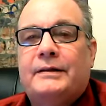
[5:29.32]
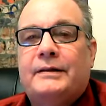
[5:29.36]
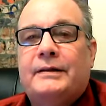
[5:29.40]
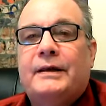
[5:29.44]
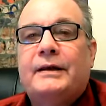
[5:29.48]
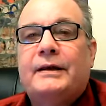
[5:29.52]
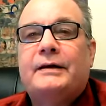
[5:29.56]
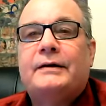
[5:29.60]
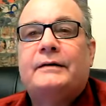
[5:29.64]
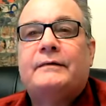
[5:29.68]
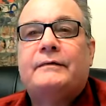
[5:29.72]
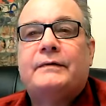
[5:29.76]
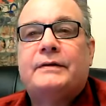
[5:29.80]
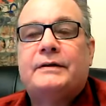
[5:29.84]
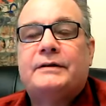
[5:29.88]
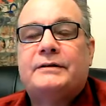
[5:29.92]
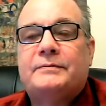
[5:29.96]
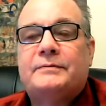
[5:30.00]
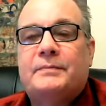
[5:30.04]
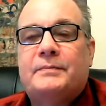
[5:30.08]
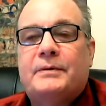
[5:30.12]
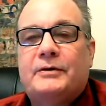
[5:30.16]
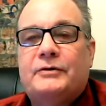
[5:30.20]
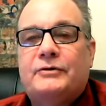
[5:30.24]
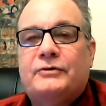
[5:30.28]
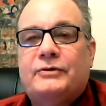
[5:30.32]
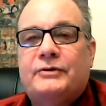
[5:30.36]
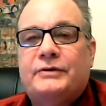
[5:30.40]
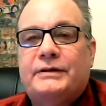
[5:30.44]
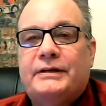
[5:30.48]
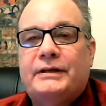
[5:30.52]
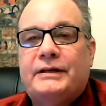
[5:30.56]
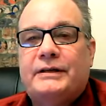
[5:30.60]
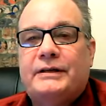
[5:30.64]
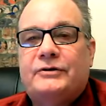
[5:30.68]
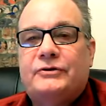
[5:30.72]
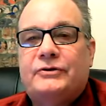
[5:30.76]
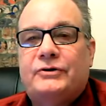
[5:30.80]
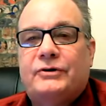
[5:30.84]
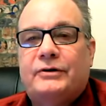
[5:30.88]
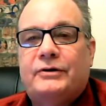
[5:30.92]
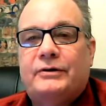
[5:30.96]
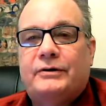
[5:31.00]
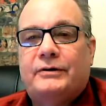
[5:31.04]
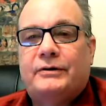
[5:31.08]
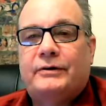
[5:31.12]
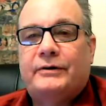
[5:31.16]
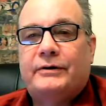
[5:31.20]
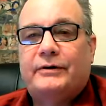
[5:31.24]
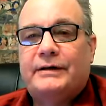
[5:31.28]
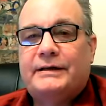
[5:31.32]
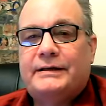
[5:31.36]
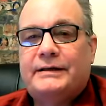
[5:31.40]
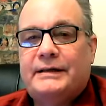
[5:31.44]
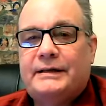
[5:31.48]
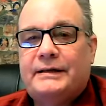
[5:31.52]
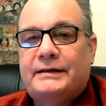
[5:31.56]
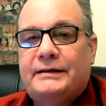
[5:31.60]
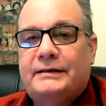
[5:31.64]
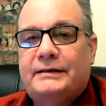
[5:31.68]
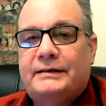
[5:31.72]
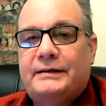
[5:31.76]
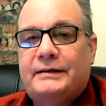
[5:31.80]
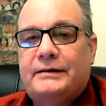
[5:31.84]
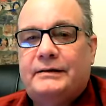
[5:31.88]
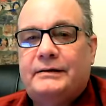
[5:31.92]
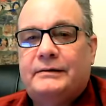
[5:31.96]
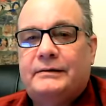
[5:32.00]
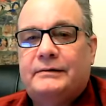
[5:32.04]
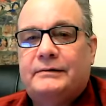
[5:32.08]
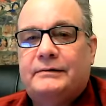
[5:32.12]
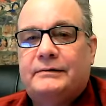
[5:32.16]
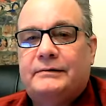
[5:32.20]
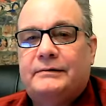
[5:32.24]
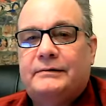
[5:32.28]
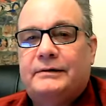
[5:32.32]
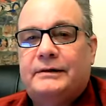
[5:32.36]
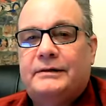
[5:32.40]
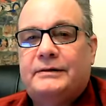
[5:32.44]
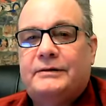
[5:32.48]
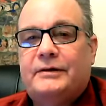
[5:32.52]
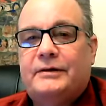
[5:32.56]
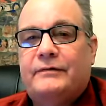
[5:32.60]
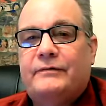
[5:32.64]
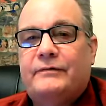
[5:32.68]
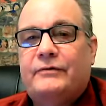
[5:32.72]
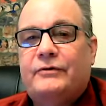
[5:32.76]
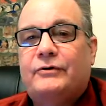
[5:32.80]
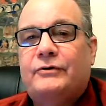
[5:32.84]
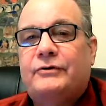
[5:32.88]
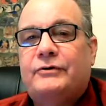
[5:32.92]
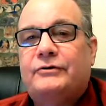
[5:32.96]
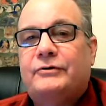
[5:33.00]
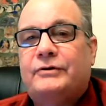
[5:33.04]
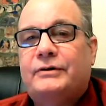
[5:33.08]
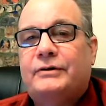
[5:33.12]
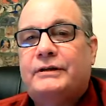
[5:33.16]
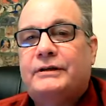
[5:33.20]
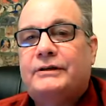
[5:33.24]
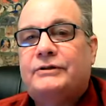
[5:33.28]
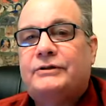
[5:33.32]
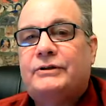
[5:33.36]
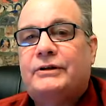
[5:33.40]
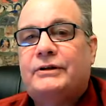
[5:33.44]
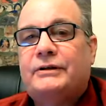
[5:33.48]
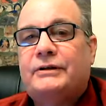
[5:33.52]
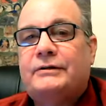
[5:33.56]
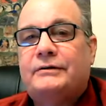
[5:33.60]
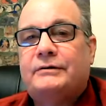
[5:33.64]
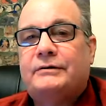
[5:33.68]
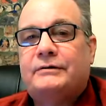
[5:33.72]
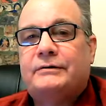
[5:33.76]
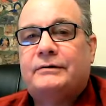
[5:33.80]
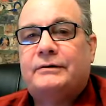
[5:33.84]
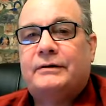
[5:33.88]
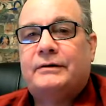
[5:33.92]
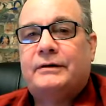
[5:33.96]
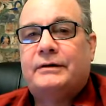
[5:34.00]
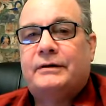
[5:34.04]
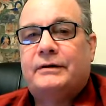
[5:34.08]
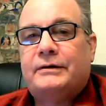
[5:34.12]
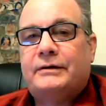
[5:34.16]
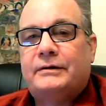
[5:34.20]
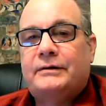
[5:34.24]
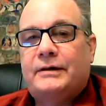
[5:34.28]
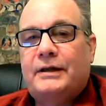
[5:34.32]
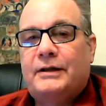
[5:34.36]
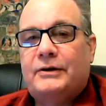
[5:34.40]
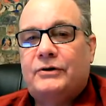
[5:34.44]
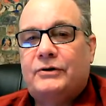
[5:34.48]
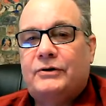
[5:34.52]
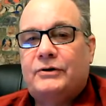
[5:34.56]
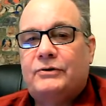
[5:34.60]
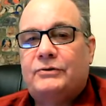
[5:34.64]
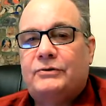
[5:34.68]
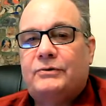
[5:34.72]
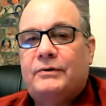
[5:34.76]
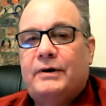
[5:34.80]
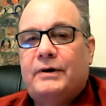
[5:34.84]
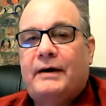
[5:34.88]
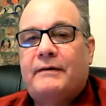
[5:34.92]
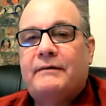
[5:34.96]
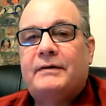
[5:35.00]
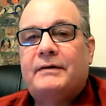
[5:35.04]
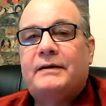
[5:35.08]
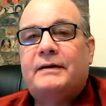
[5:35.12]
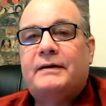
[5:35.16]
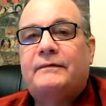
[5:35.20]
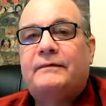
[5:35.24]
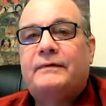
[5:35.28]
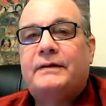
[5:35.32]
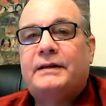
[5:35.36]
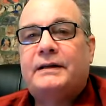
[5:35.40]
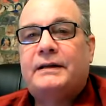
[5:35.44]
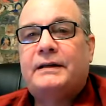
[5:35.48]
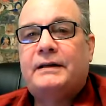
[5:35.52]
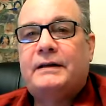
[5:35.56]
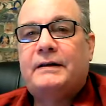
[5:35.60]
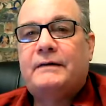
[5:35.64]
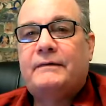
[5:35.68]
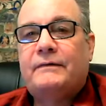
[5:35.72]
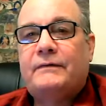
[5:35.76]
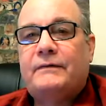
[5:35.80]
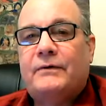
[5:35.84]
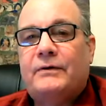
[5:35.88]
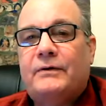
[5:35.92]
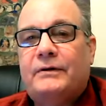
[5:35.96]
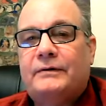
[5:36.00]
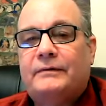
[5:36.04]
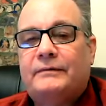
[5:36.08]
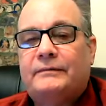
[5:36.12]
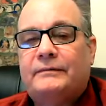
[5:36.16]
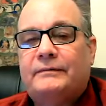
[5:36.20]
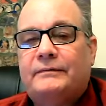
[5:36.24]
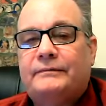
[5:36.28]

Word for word: Think of the spiritual teacher or deity that's of your tradition that you have an affinity for.